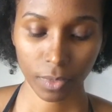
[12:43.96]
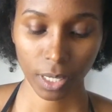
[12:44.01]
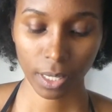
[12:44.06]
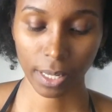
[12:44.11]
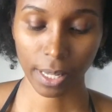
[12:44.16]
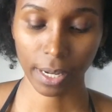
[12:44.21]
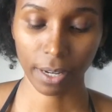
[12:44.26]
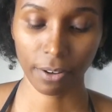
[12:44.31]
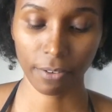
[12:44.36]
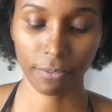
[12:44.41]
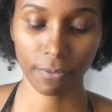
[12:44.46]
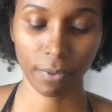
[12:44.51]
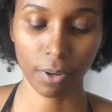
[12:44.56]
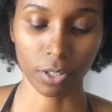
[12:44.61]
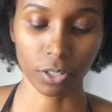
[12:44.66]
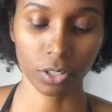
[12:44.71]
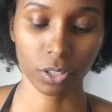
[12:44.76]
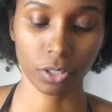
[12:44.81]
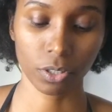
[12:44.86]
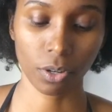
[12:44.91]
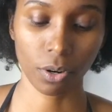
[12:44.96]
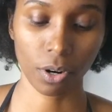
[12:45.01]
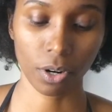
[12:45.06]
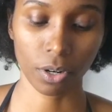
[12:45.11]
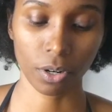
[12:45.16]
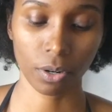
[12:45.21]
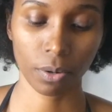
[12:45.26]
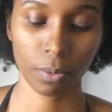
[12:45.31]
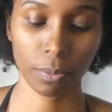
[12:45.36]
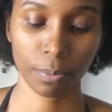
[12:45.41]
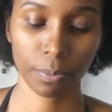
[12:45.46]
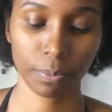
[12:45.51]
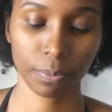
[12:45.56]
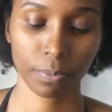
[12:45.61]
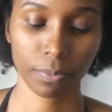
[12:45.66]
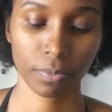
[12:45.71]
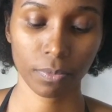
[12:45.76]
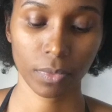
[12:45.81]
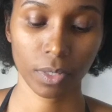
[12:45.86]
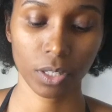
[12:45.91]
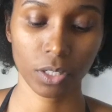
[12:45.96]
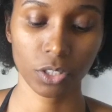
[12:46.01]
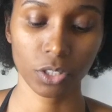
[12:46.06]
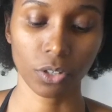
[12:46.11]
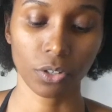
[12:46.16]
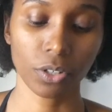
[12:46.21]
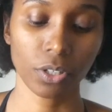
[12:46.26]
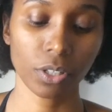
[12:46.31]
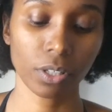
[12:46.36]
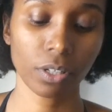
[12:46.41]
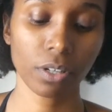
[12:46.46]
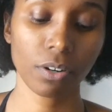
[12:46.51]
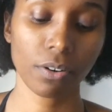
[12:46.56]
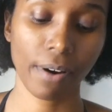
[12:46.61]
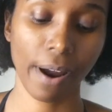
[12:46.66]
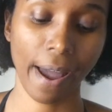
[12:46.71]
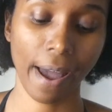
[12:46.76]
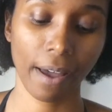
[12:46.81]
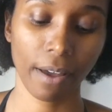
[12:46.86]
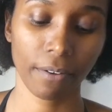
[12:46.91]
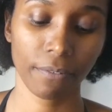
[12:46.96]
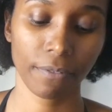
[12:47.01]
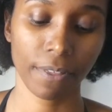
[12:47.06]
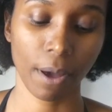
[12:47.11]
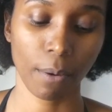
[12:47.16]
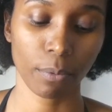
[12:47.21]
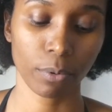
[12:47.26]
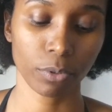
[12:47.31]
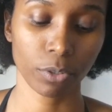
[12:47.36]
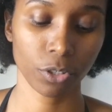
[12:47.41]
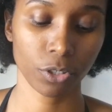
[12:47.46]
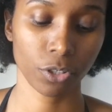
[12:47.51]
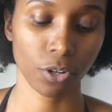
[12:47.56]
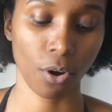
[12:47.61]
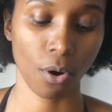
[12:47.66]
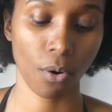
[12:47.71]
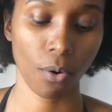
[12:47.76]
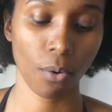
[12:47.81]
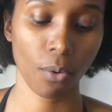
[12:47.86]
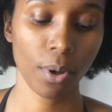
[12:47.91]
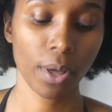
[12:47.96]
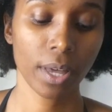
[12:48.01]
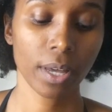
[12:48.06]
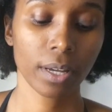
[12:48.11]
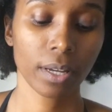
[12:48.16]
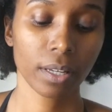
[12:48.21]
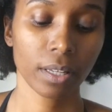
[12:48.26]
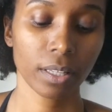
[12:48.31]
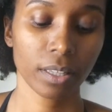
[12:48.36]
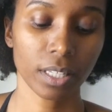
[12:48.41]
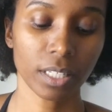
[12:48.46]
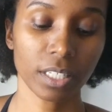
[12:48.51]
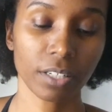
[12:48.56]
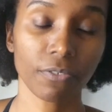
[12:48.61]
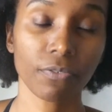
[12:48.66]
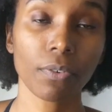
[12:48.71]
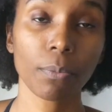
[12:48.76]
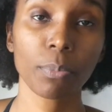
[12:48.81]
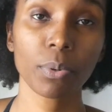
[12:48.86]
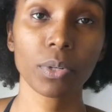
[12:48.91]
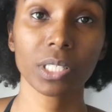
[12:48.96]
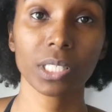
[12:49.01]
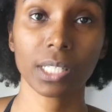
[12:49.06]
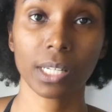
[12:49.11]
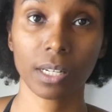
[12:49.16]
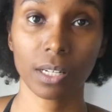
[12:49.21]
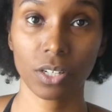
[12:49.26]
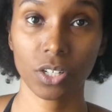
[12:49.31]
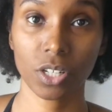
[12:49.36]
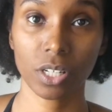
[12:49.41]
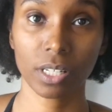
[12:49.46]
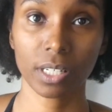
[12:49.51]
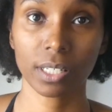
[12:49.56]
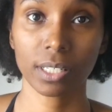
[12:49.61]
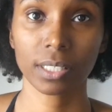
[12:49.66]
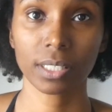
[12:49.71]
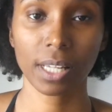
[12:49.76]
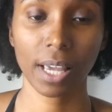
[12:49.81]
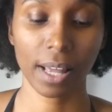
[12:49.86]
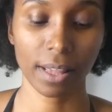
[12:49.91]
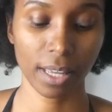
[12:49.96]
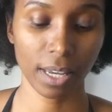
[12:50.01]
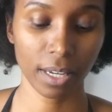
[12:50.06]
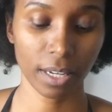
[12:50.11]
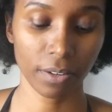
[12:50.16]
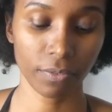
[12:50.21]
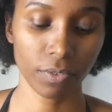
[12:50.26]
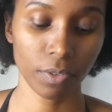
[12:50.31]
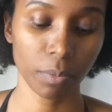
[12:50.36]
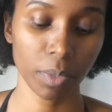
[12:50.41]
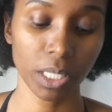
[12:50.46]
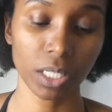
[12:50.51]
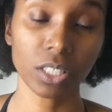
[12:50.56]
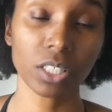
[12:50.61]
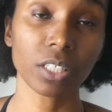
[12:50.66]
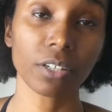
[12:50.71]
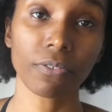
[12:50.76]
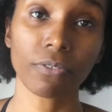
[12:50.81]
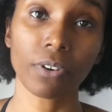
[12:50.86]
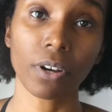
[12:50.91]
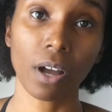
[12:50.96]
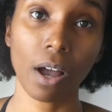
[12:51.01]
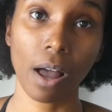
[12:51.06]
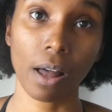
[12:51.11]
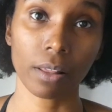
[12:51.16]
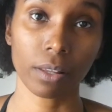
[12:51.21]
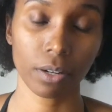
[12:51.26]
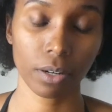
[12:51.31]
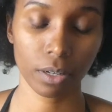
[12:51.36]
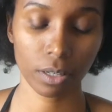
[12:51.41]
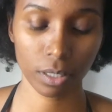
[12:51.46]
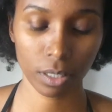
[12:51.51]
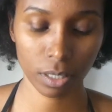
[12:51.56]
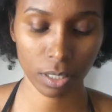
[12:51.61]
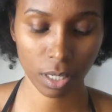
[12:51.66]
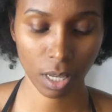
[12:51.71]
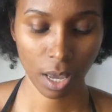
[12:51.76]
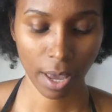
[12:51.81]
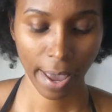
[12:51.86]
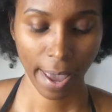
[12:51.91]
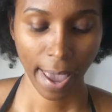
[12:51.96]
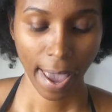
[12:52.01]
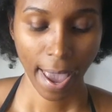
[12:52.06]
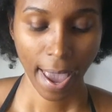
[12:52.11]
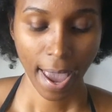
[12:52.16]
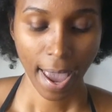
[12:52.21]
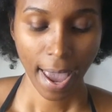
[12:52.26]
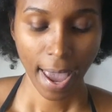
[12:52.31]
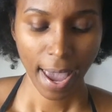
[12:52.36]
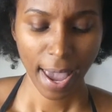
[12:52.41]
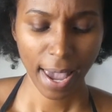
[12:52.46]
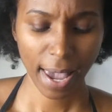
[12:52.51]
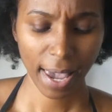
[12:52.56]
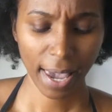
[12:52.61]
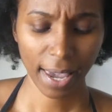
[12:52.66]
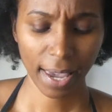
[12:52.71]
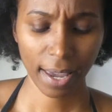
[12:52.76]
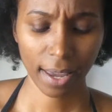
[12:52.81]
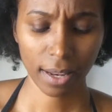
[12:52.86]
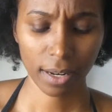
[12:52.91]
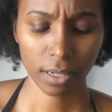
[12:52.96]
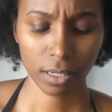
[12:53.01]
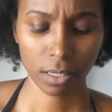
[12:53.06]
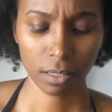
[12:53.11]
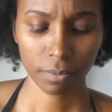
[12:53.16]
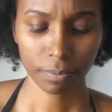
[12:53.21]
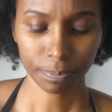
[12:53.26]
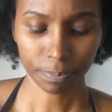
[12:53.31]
like a circular graph that will show the different percentages, and they give them each different colors, and